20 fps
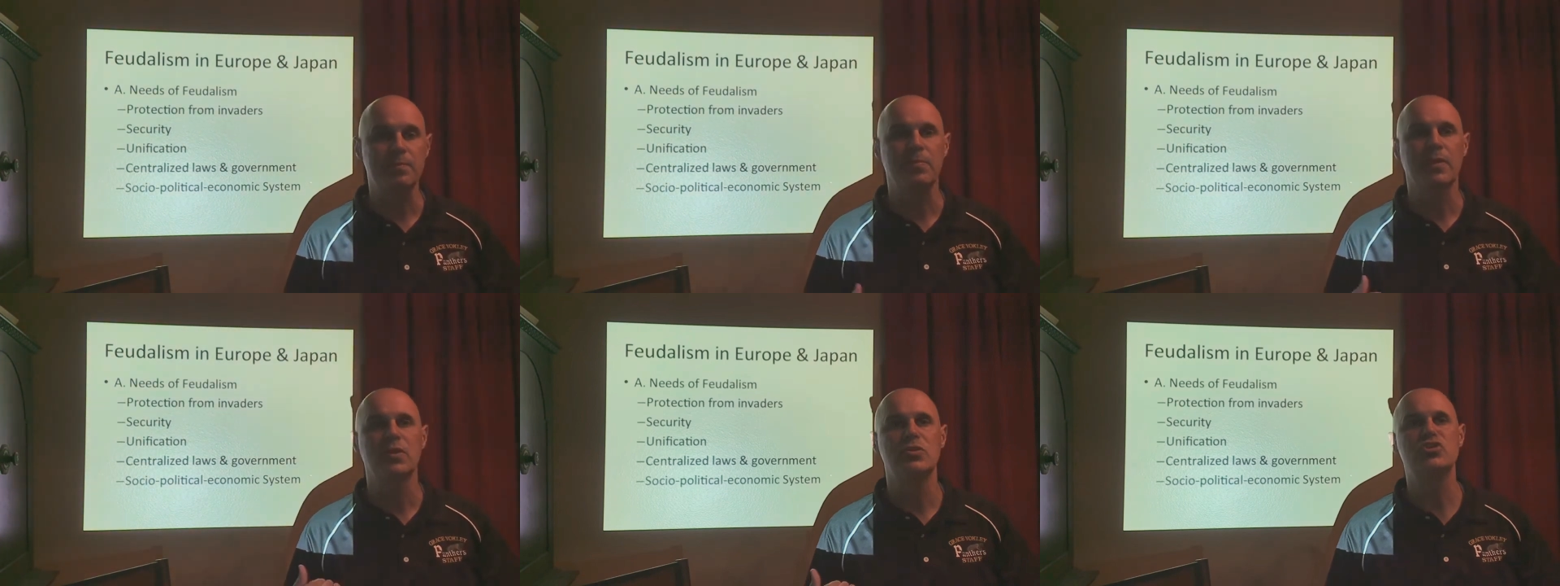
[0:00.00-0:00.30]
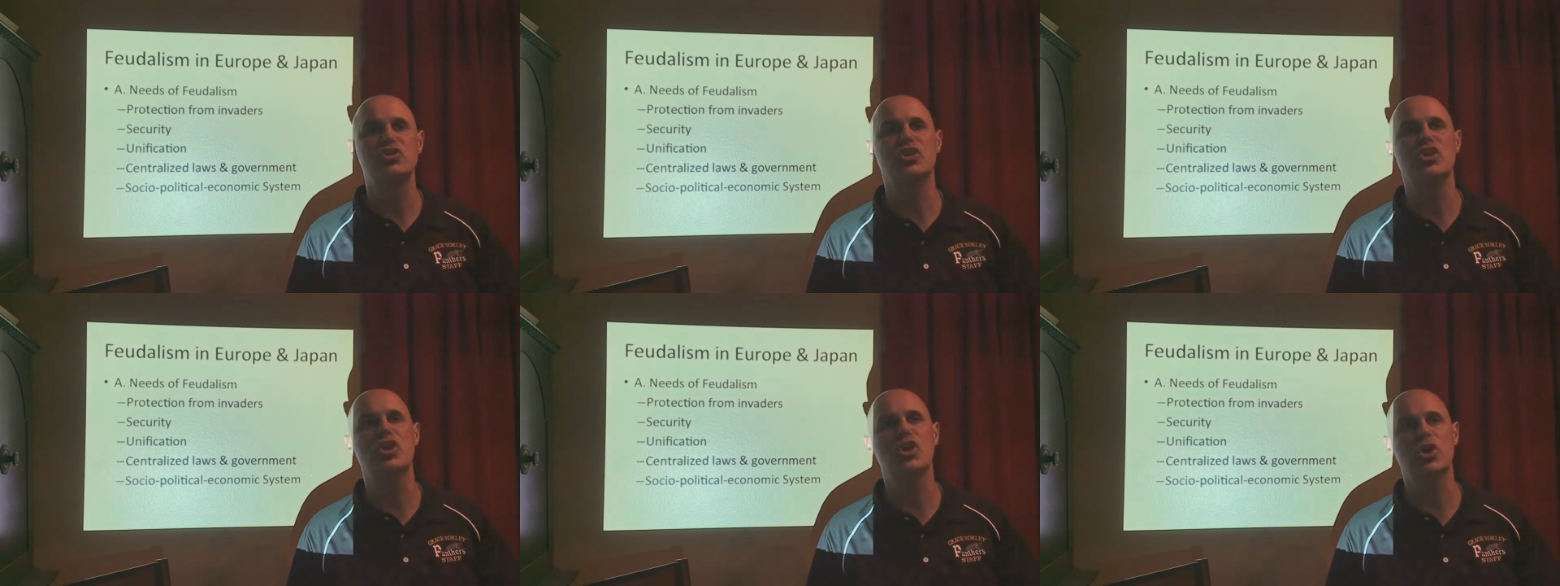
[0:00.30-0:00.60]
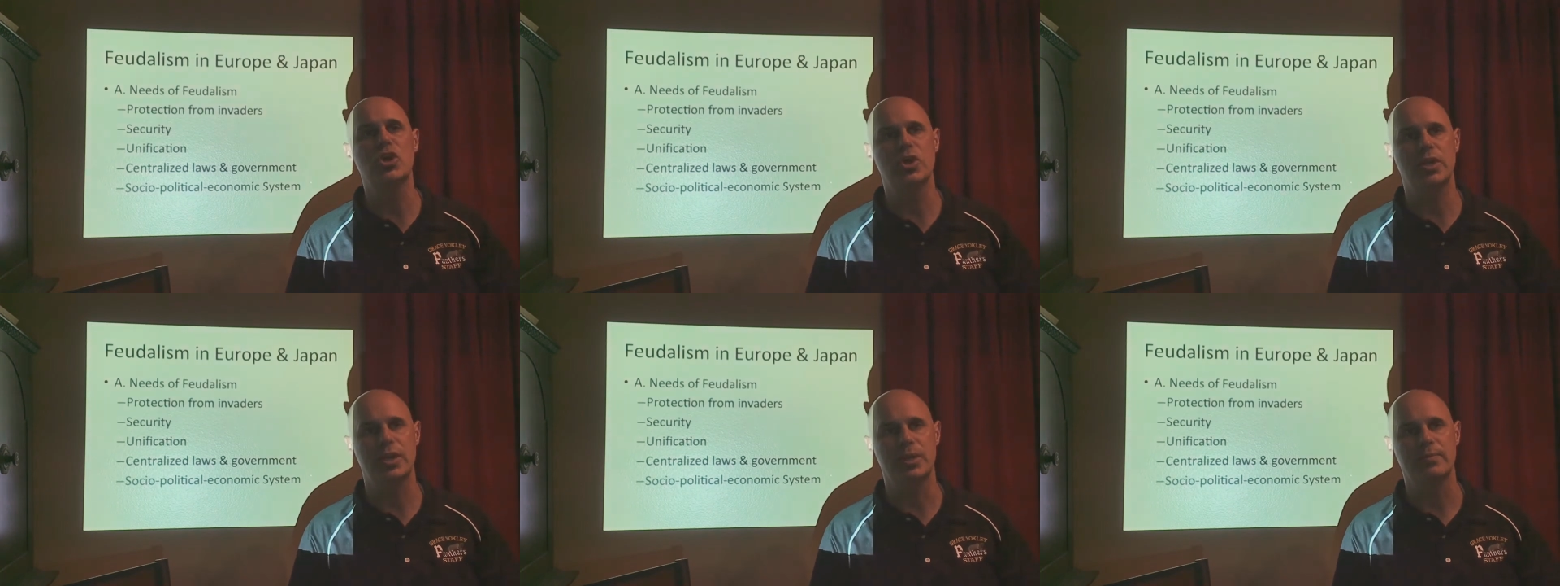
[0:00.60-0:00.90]

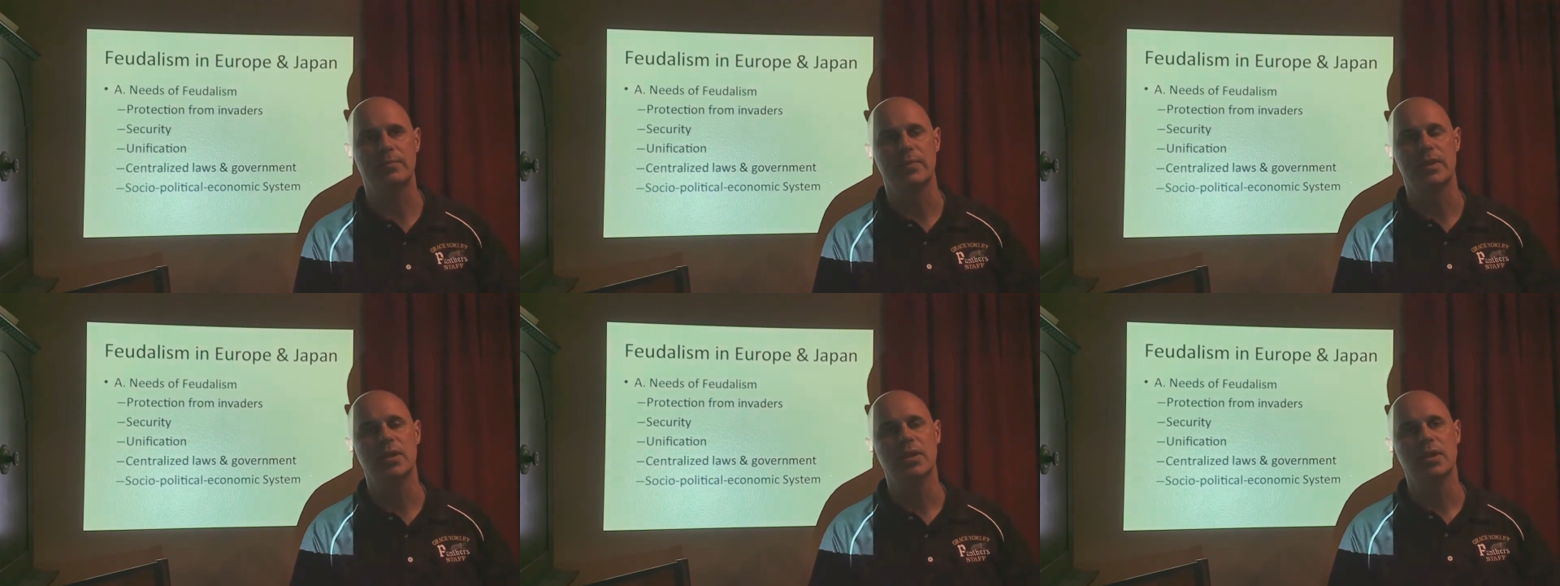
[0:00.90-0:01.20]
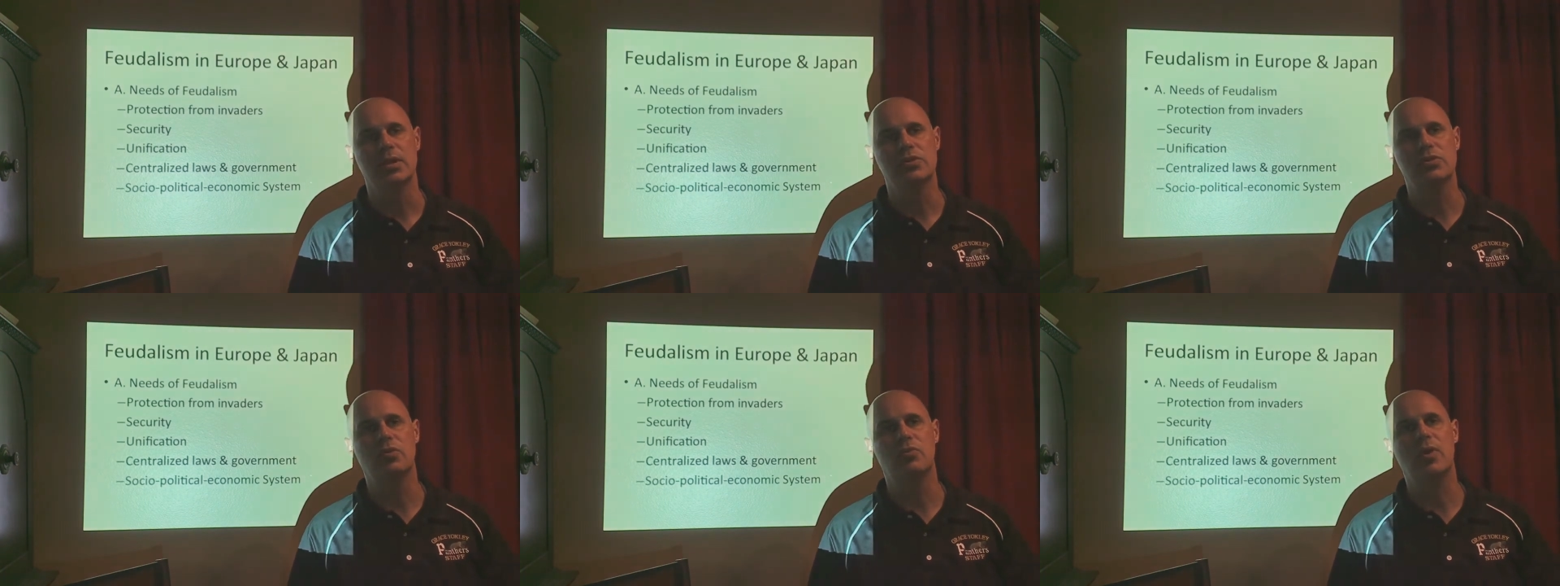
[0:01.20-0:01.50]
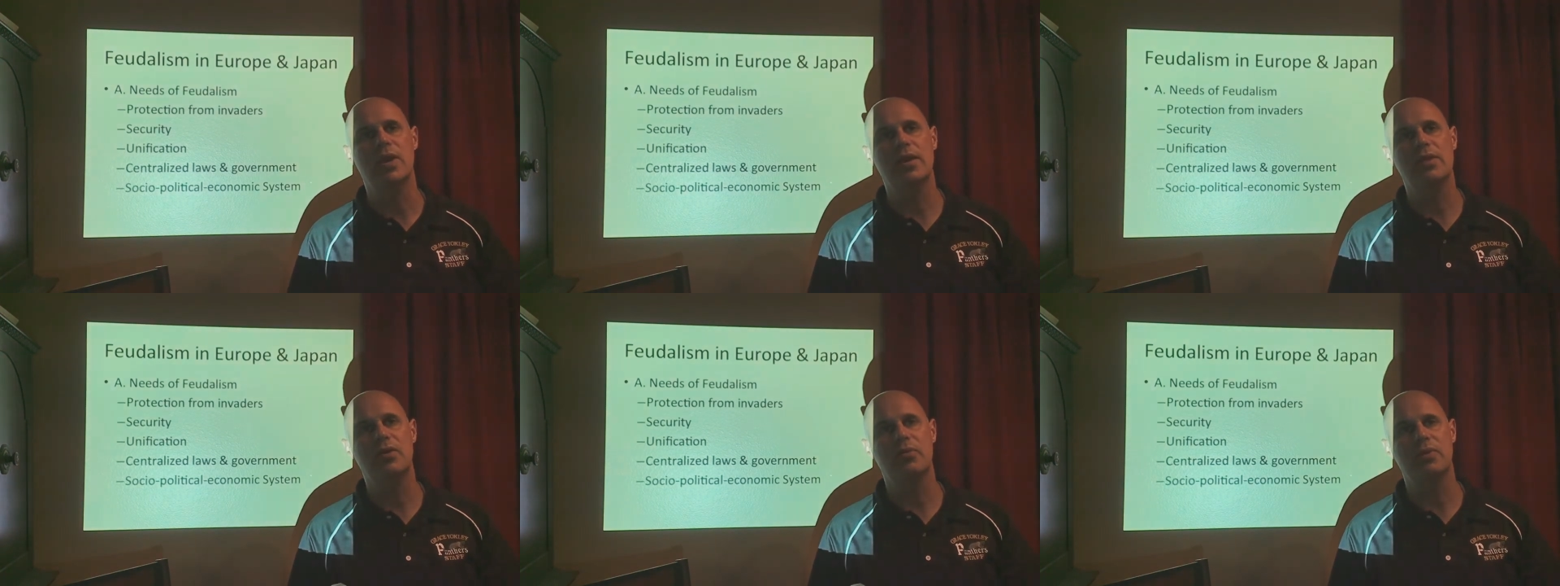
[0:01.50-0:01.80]
Security. It's a
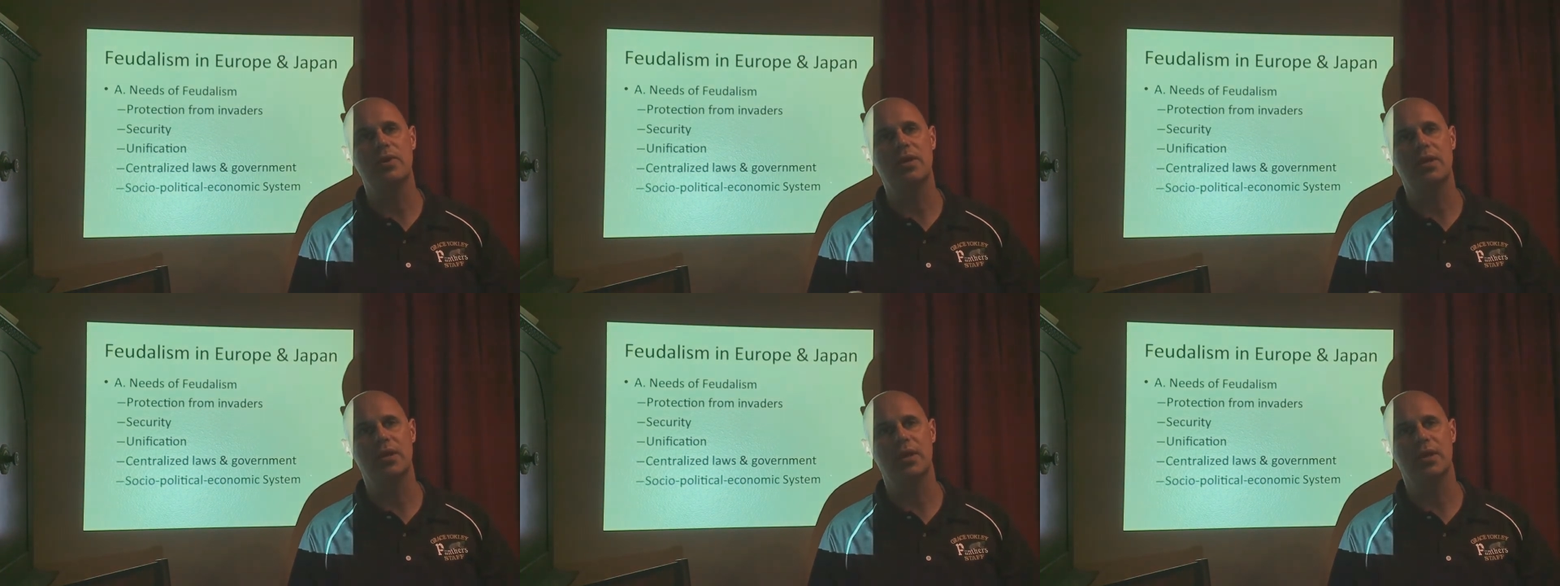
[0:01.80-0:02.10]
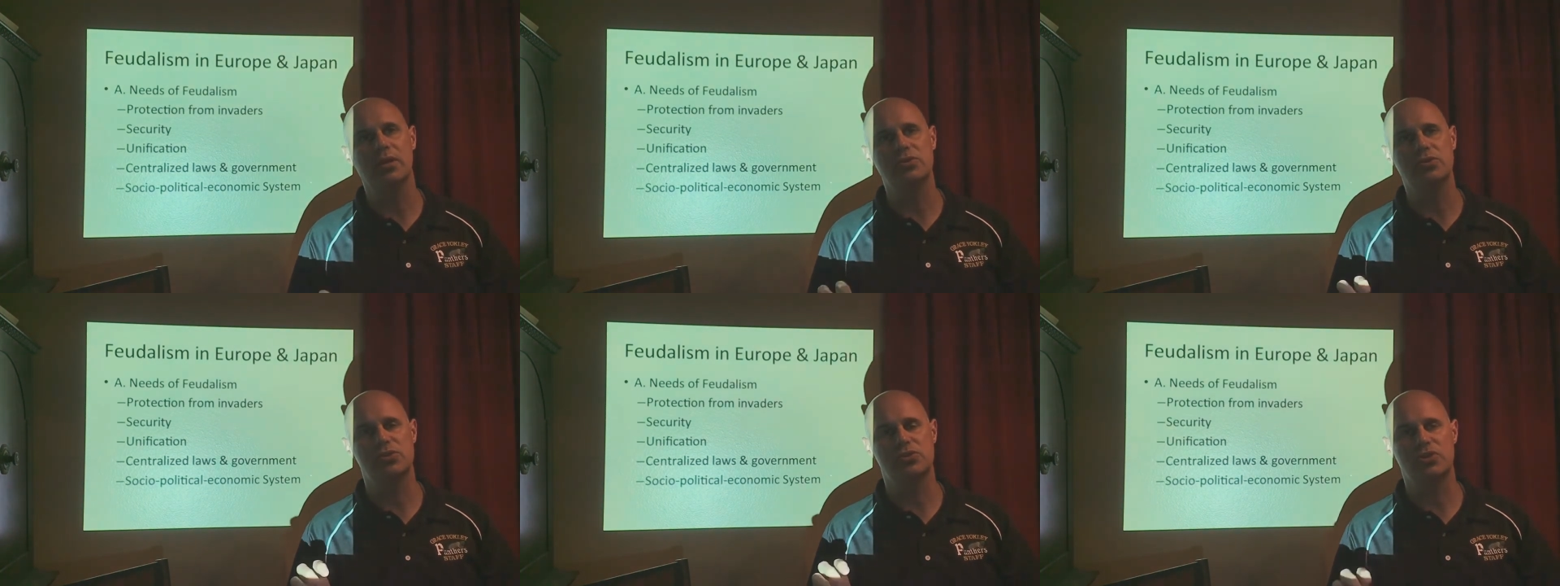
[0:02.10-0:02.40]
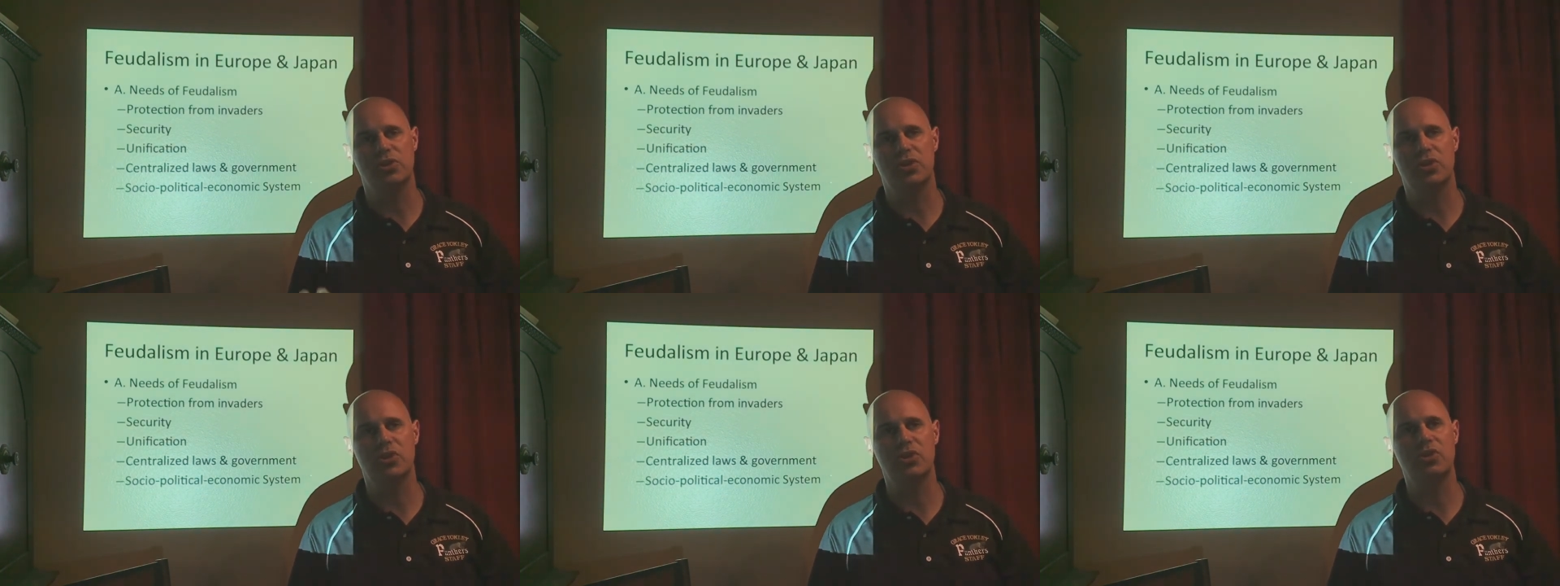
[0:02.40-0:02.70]
way that we can actually
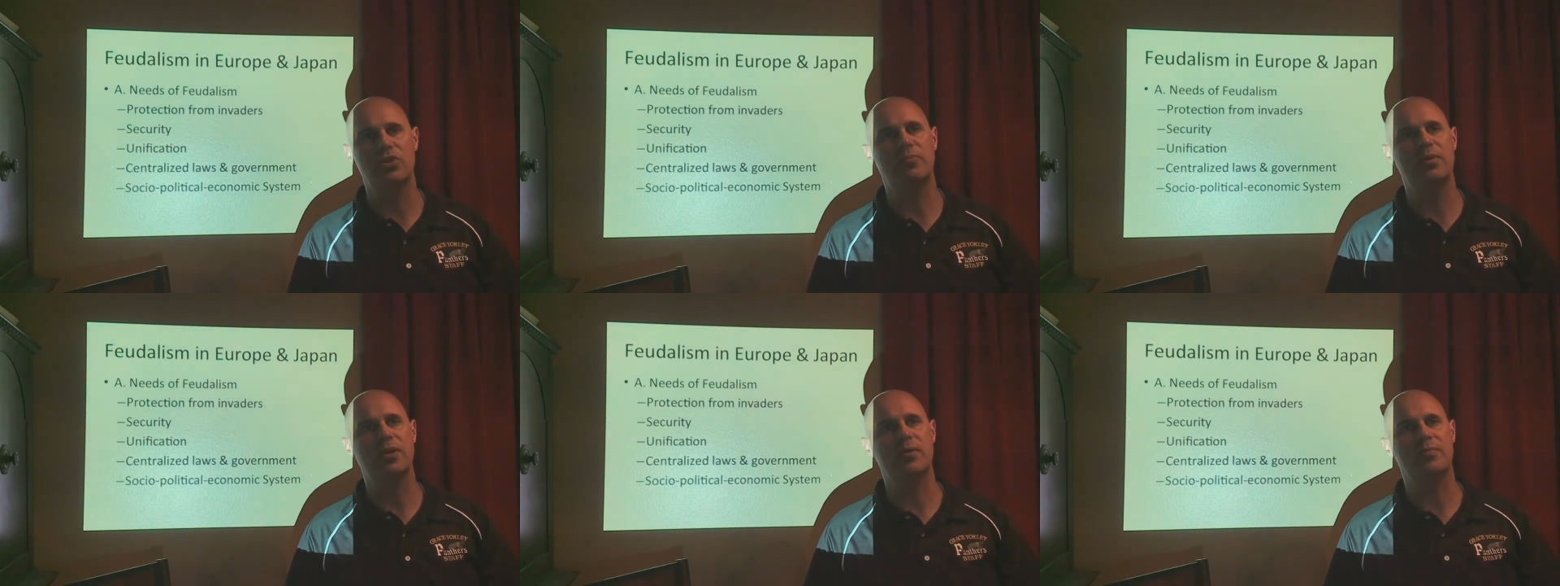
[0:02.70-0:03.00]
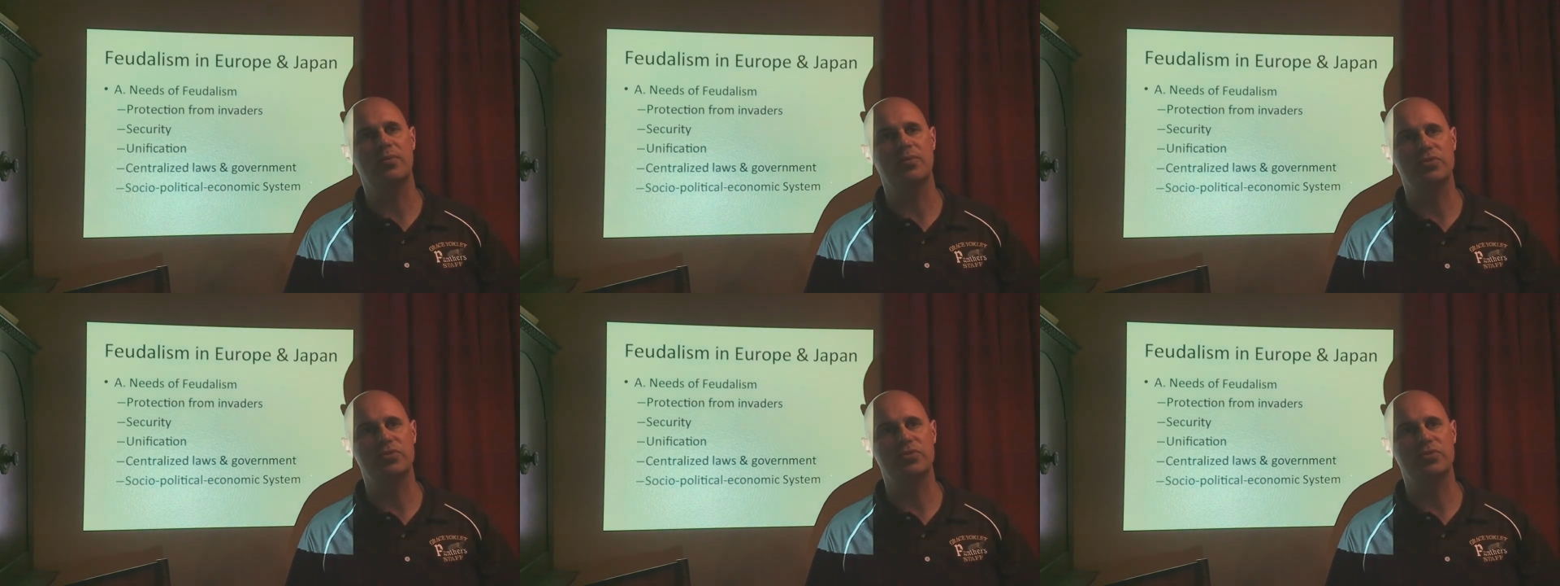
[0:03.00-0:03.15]
secure the people,